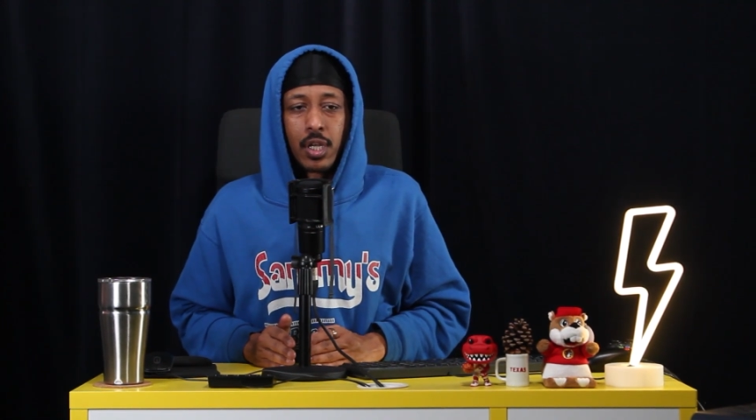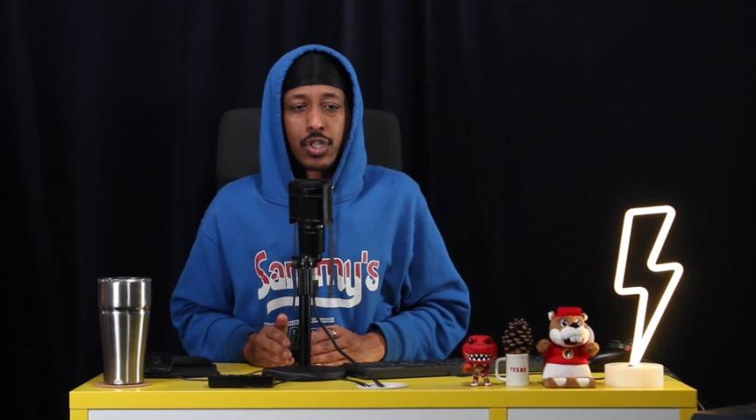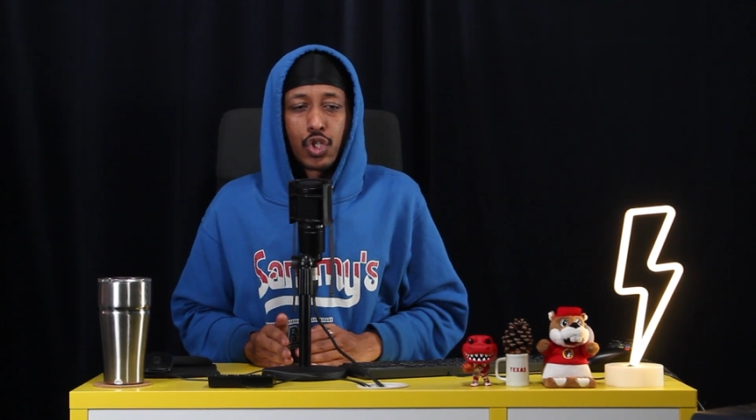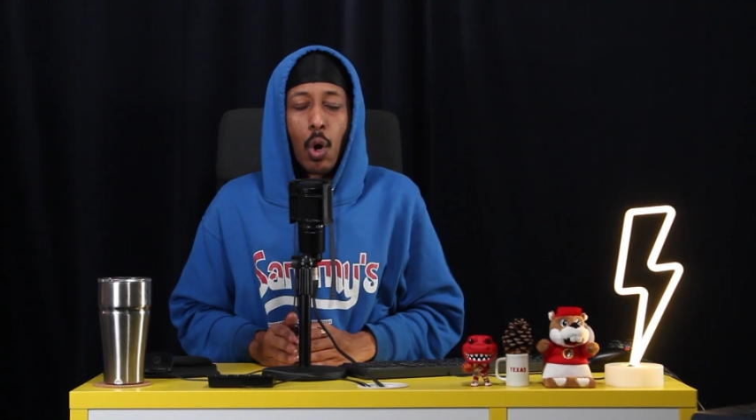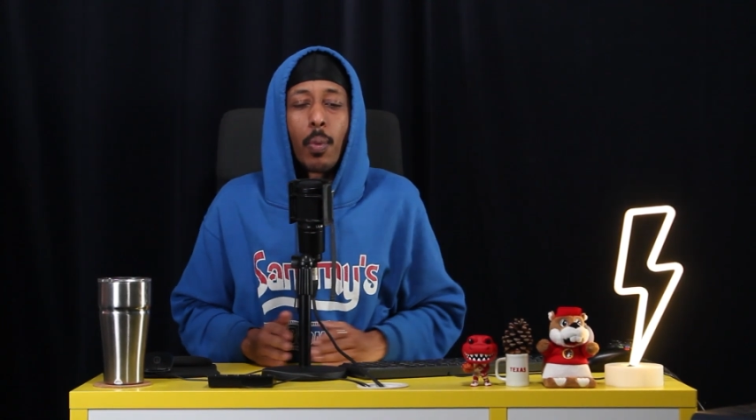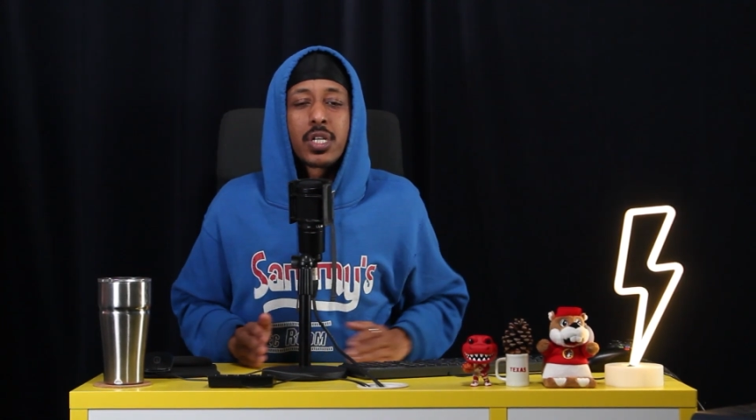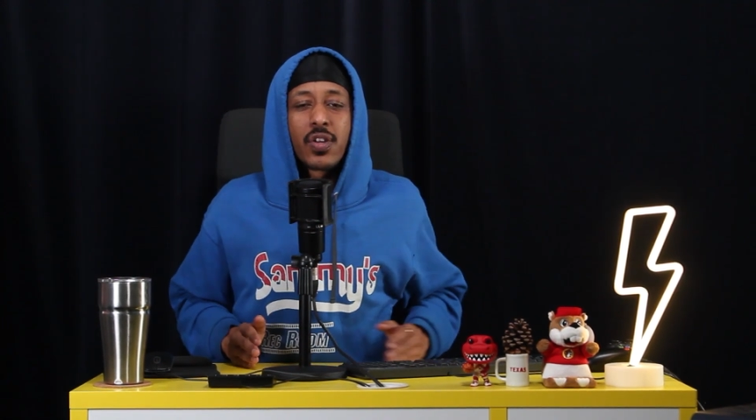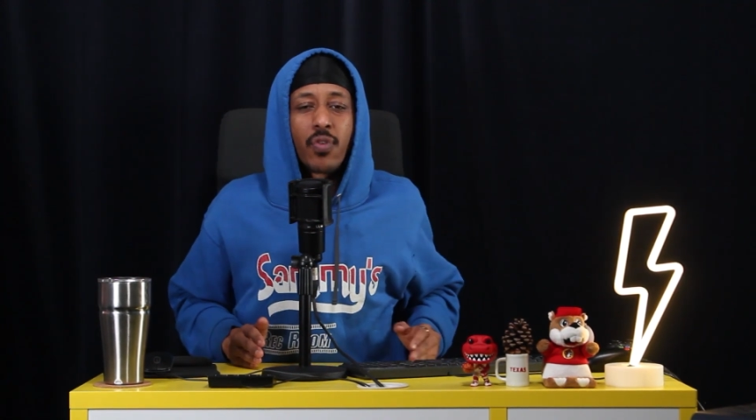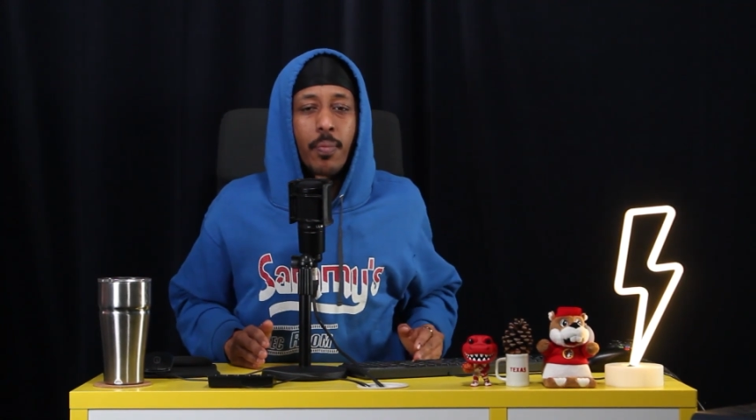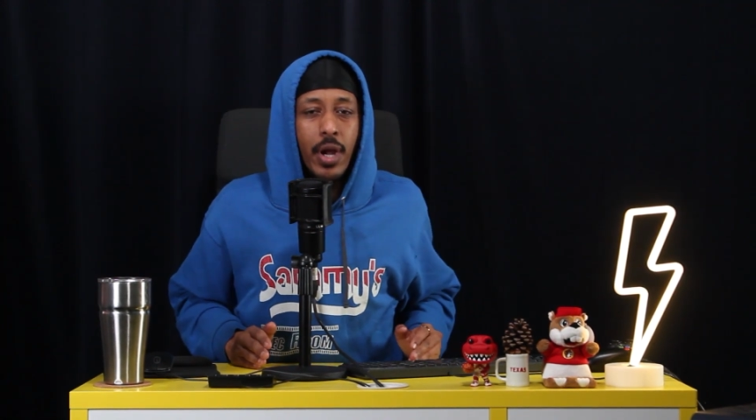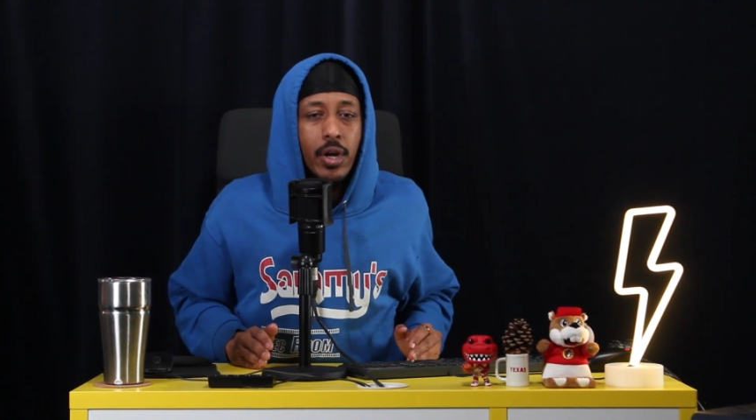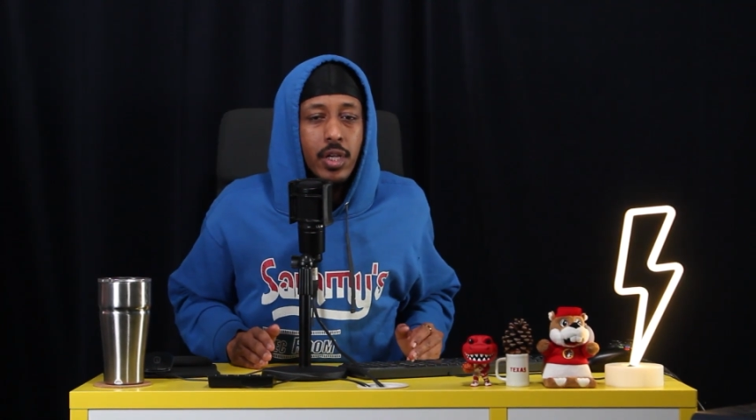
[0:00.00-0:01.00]
so much of
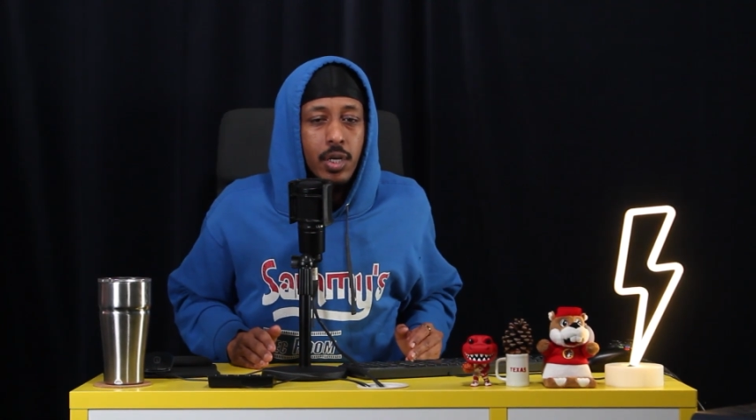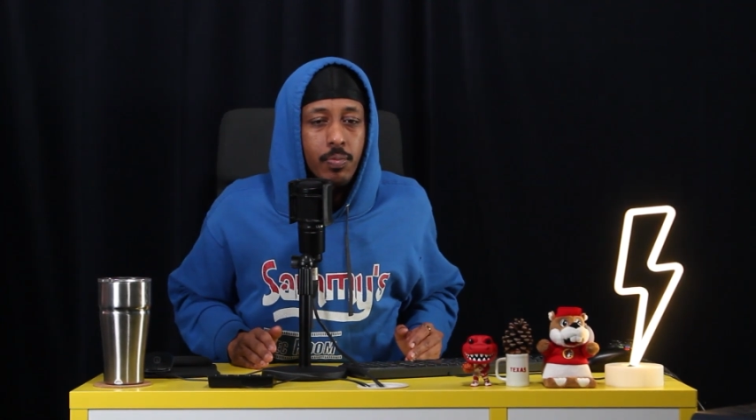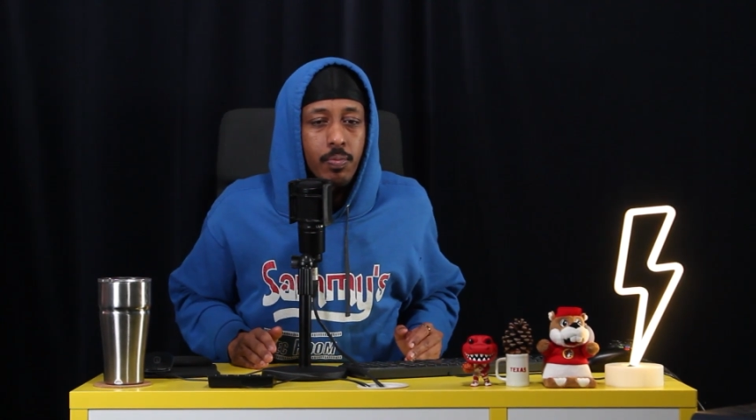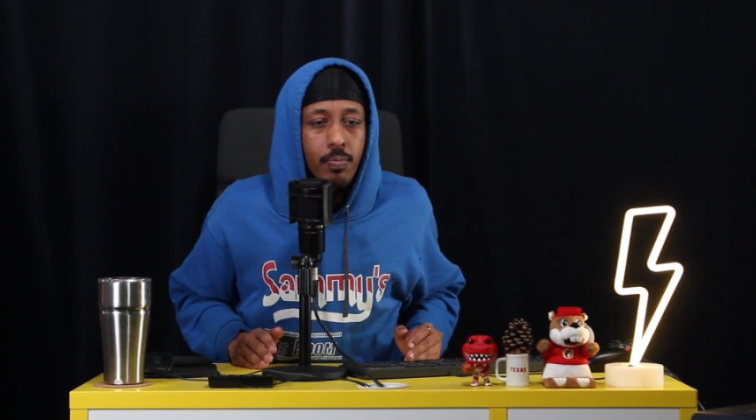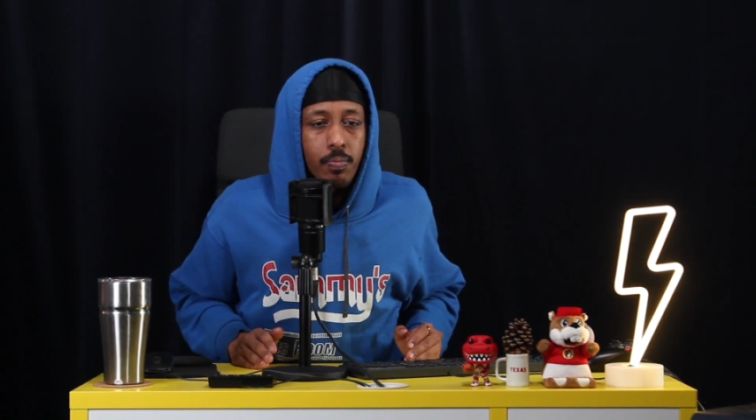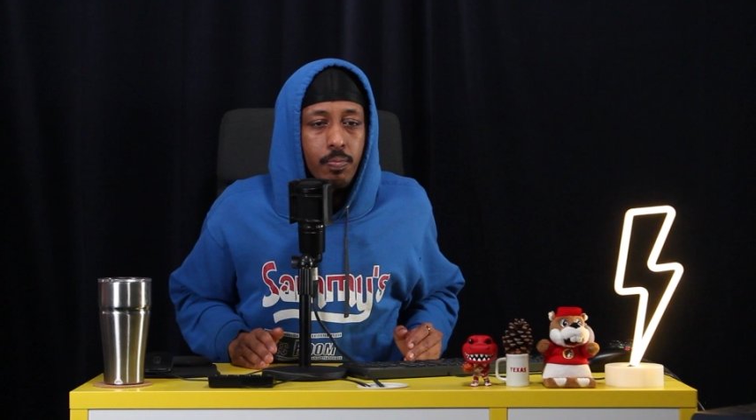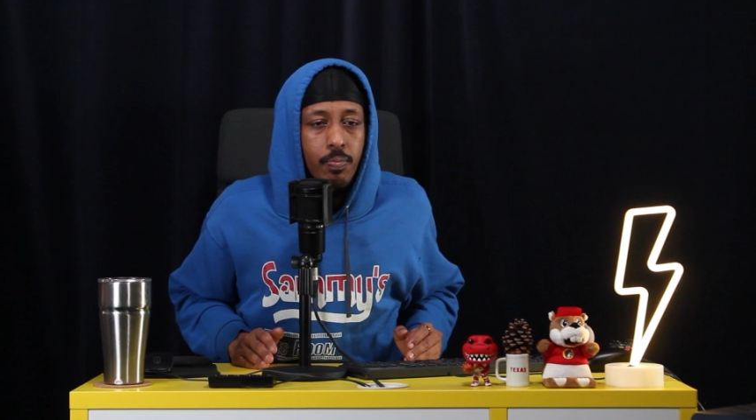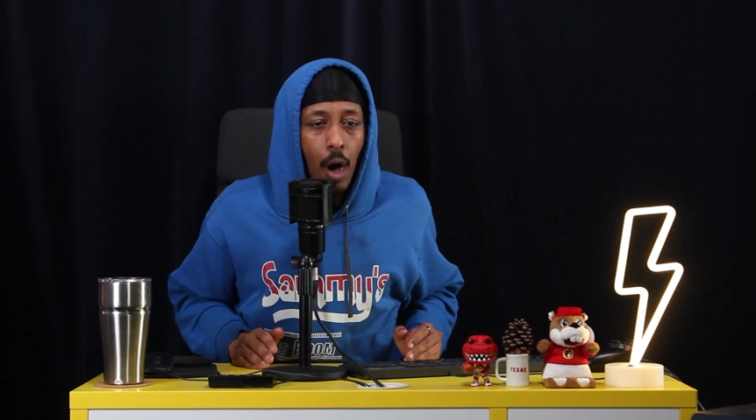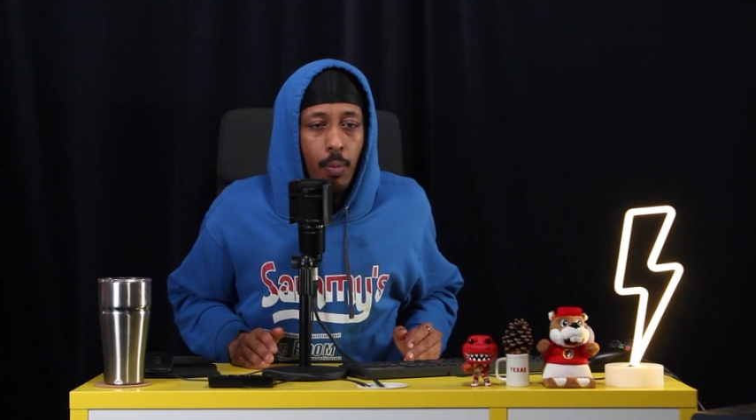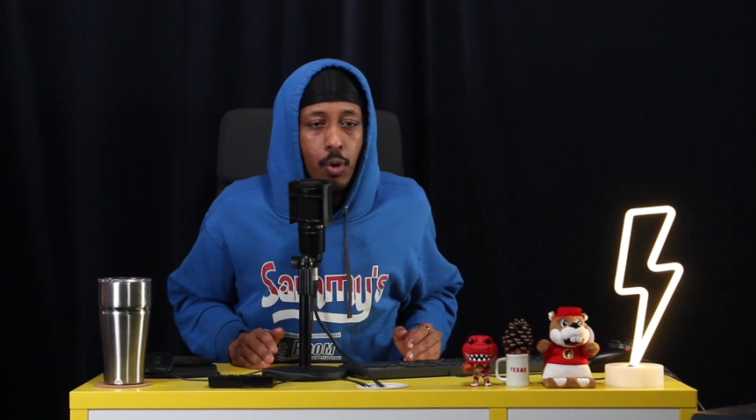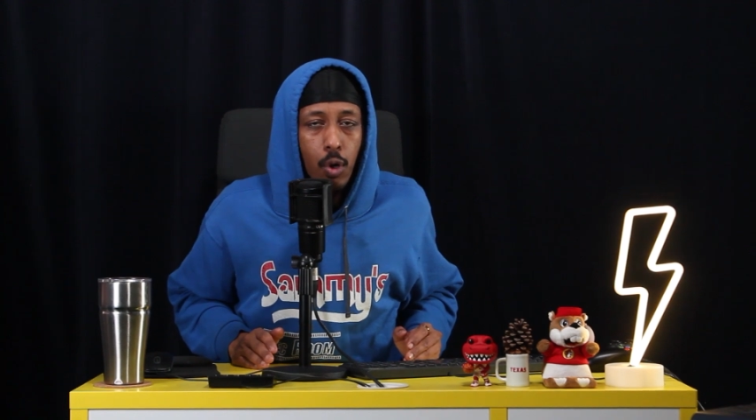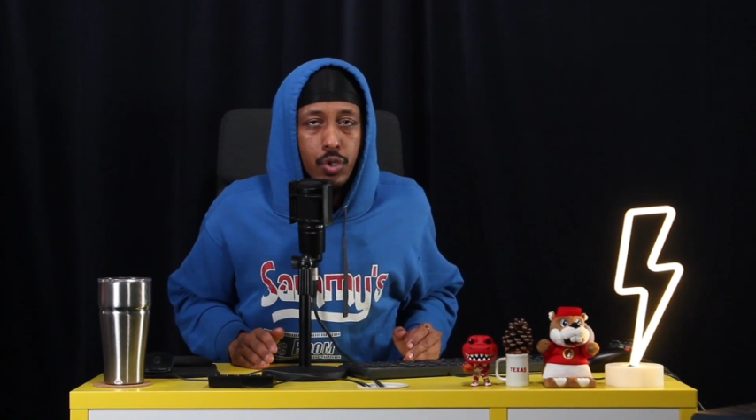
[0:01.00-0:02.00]
American
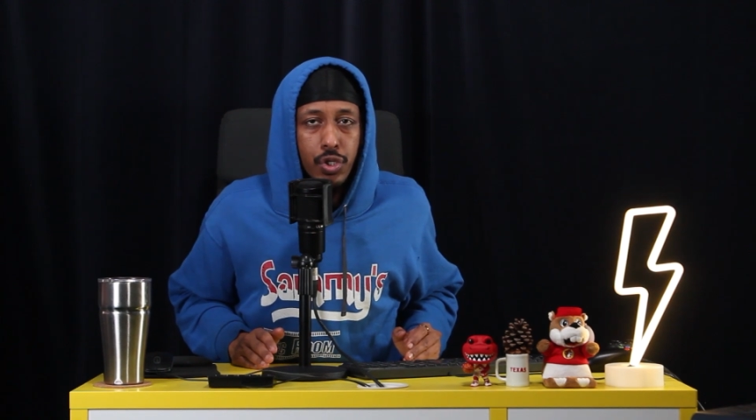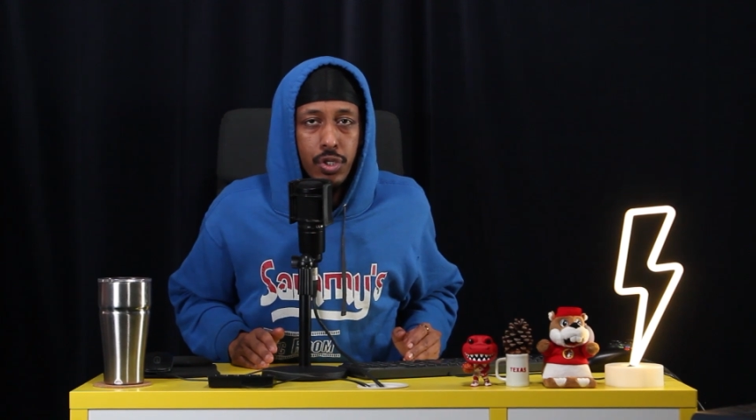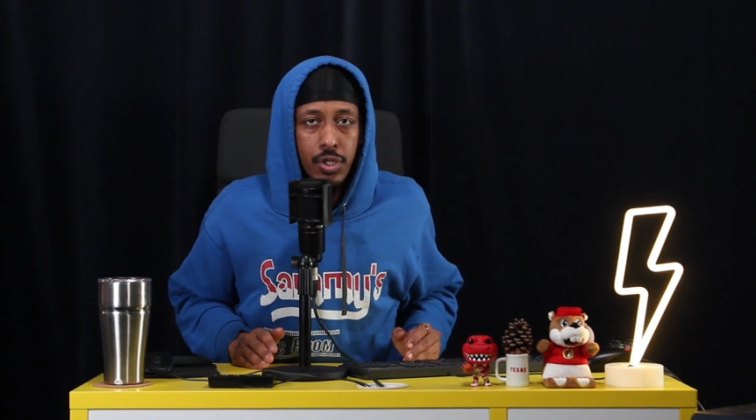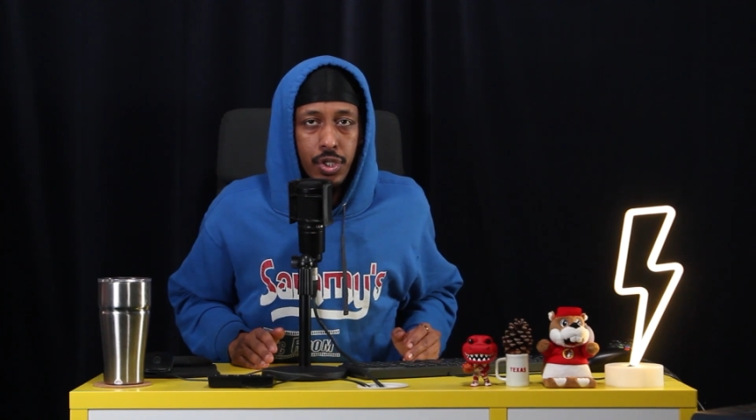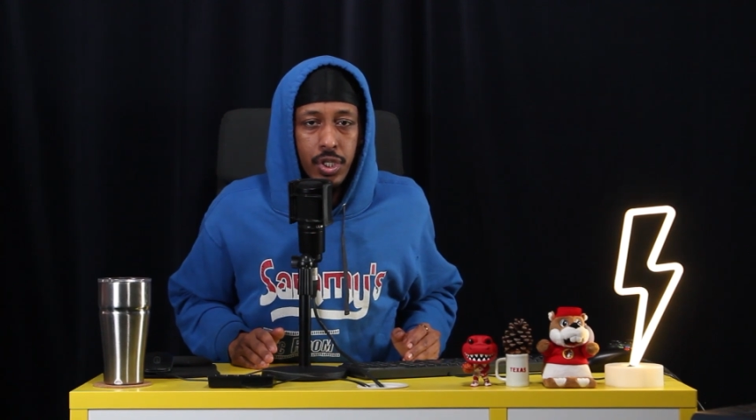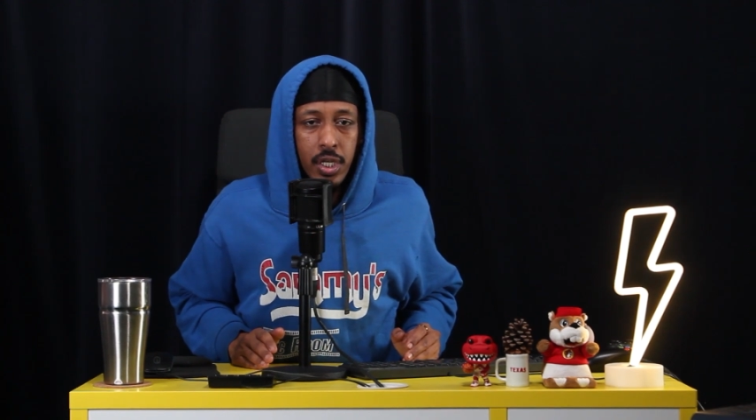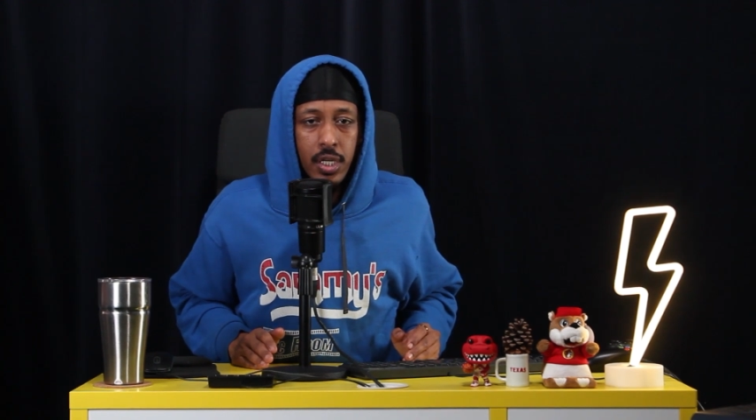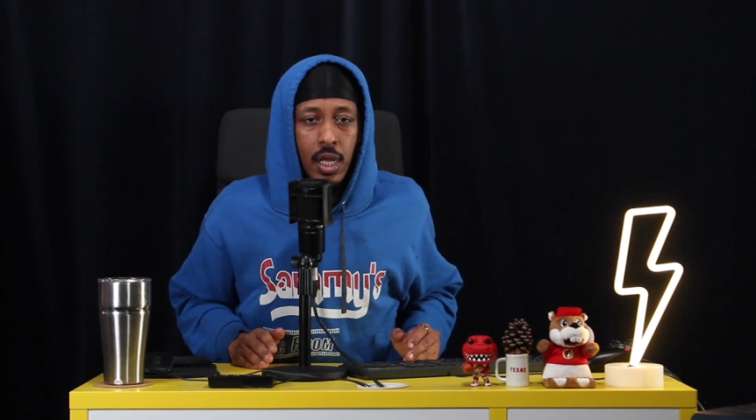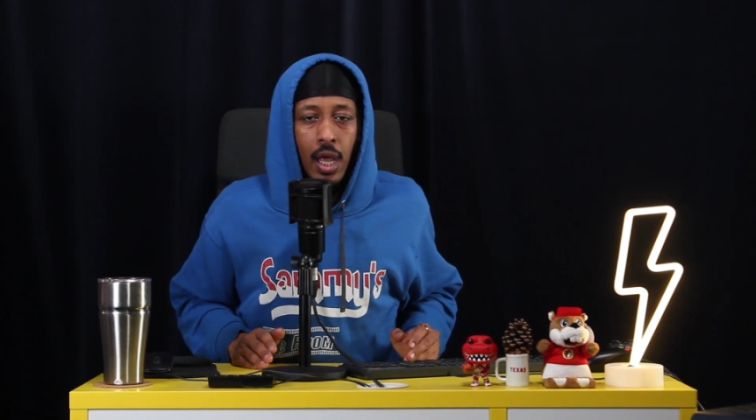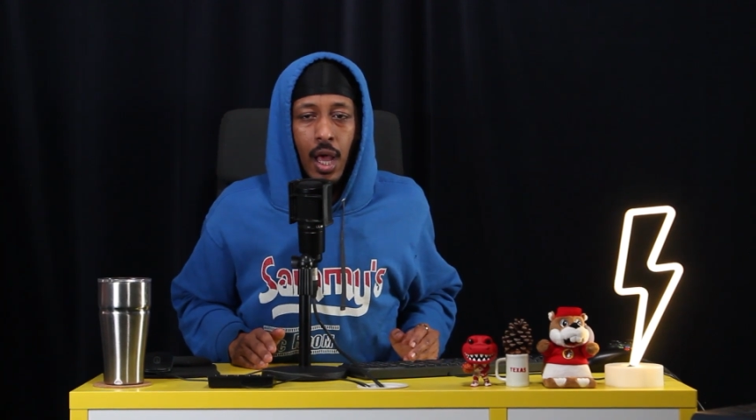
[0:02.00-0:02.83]
pop culture and shit.